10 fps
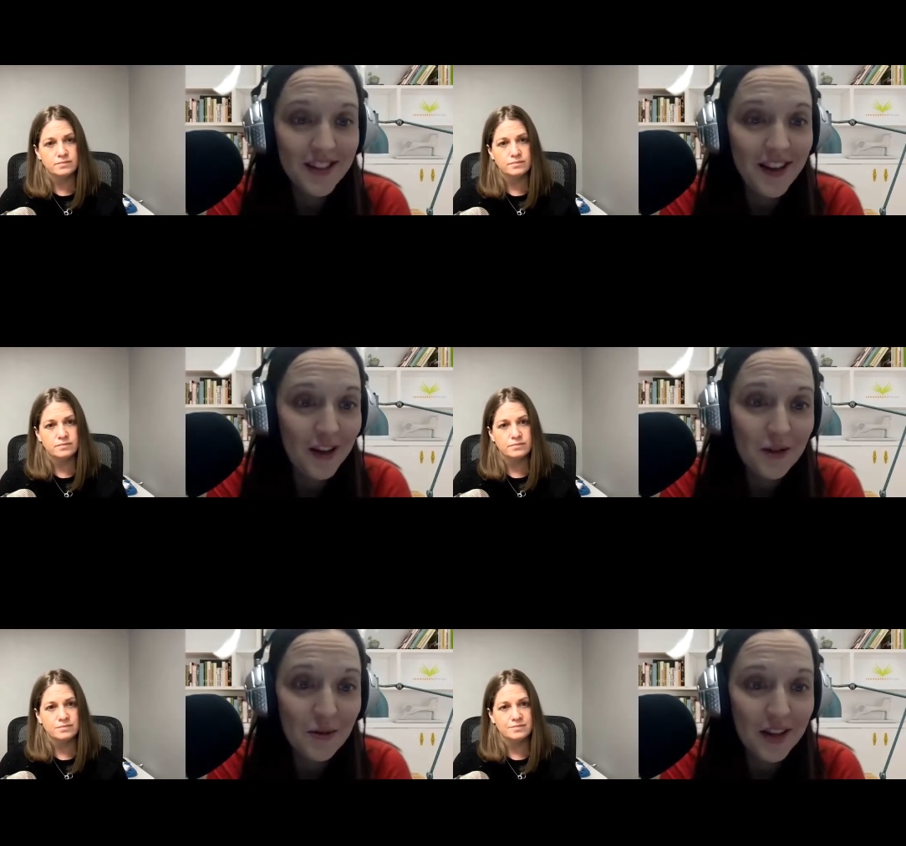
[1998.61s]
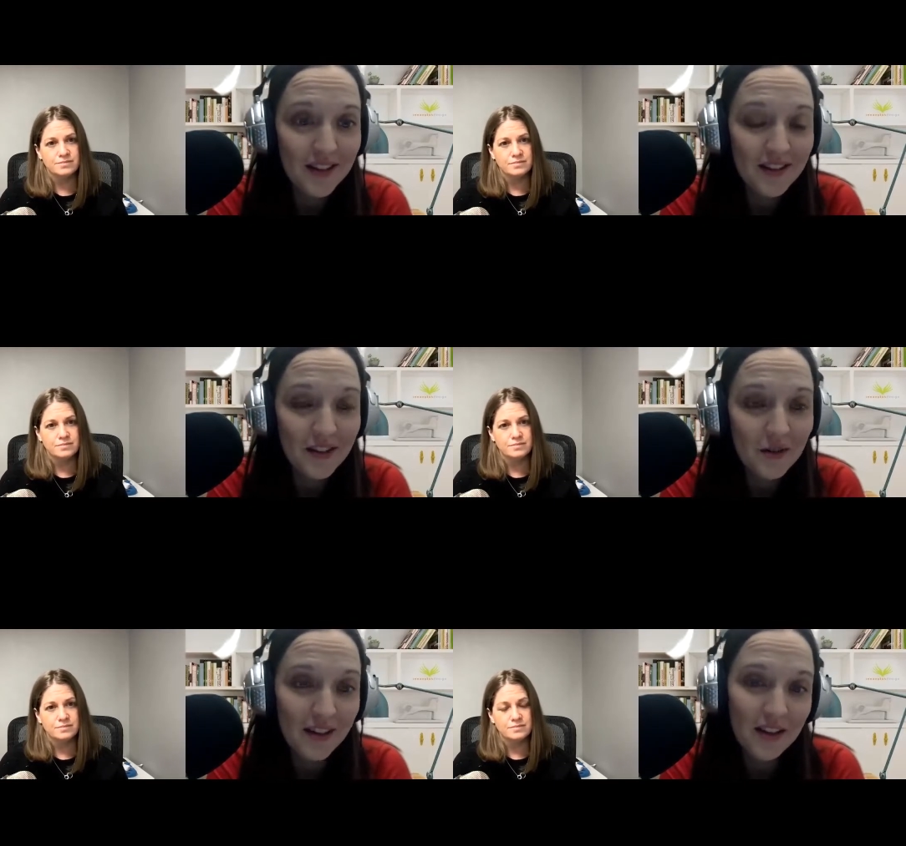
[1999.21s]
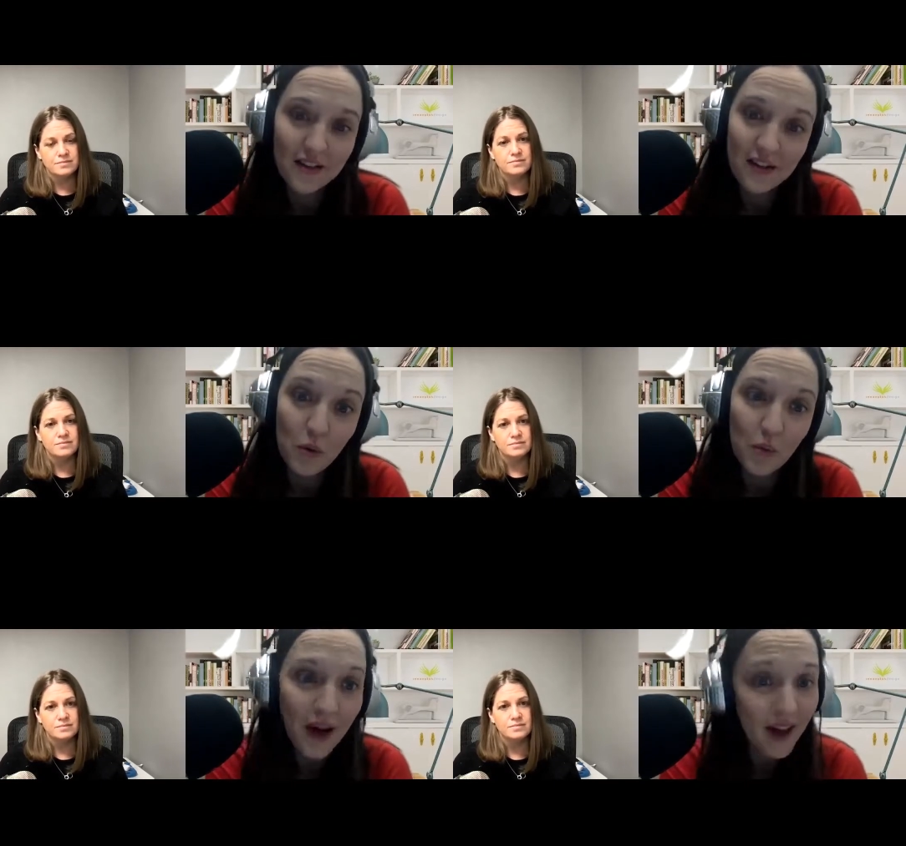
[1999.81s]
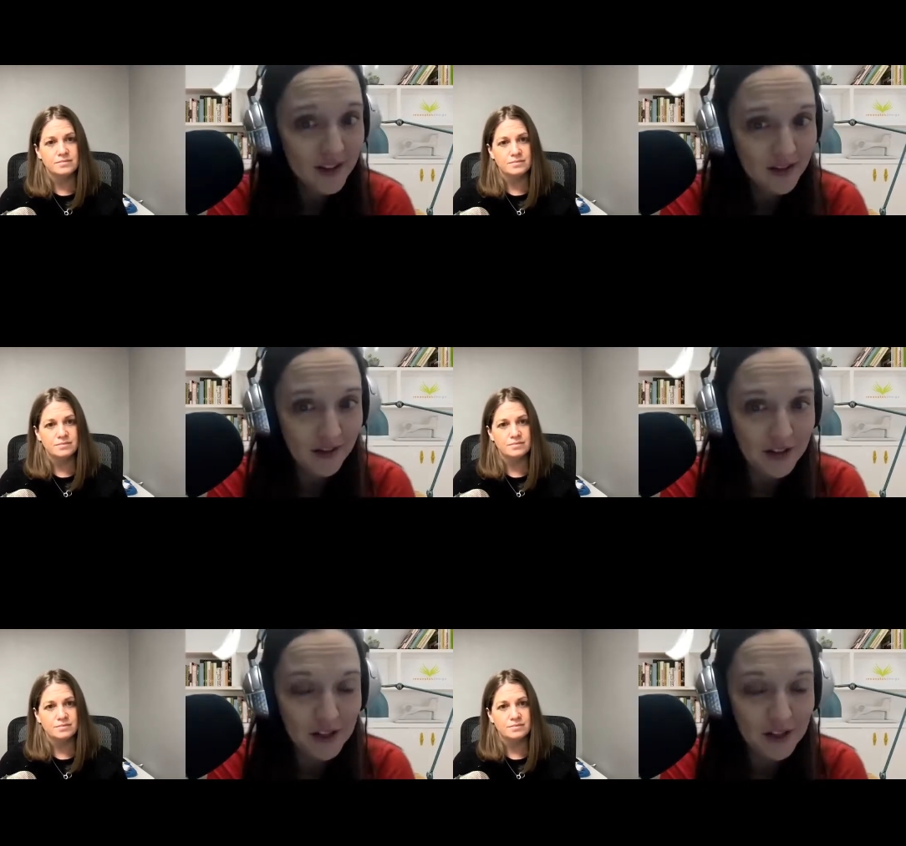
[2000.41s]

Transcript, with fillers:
Speaker 1: yeah you can you can say well why is there a